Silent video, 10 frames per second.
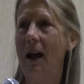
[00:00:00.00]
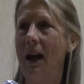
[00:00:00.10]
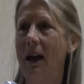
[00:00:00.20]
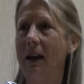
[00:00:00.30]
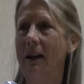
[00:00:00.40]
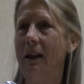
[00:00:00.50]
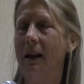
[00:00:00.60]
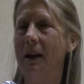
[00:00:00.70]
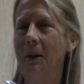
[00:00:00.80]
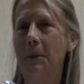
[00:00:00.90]
And
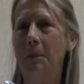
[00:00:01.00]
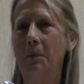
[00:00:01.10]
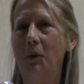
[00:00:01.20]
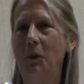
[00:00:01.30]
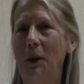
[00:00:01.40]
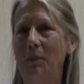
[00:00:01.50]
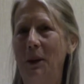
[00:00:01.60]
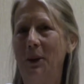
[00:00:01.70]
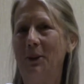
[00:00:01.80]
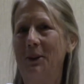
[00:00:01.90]
we
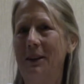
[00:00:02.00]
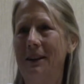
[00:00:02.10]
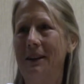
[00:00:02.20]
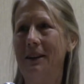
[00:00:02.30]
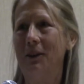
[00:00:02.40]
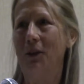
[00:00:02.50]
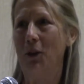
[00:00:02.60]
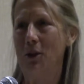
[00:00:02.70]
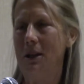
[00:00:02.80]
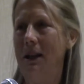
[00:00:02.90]
built
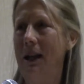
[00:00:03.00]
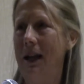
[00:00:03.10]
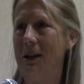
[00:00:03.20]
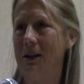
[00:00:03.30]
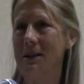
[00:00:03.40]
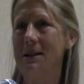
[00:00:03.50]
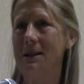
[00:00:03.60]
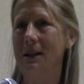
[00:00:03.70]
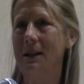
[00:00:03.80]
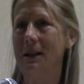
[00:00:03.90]
13 acres